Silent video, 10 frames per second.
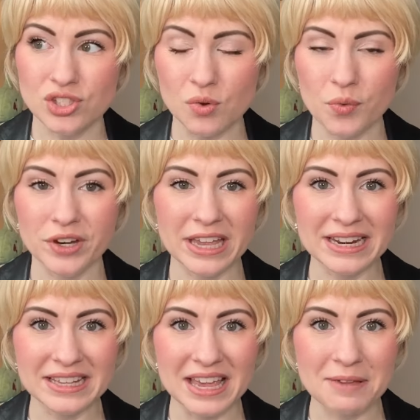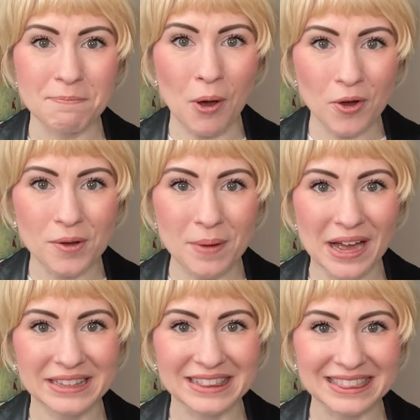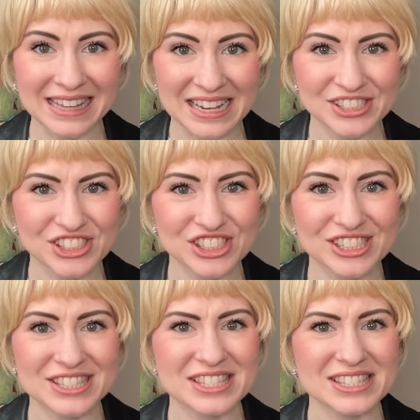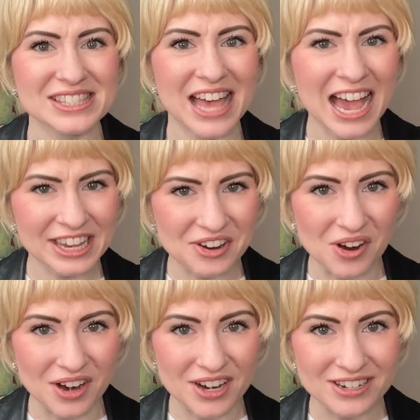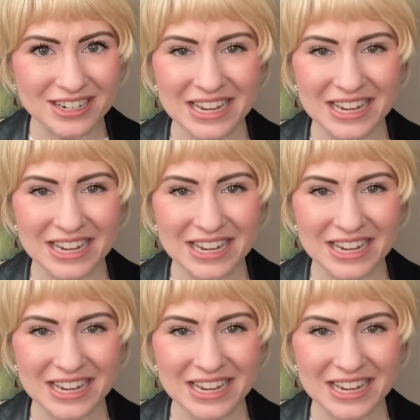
So we're getting a Pokemon Legends Zygarde.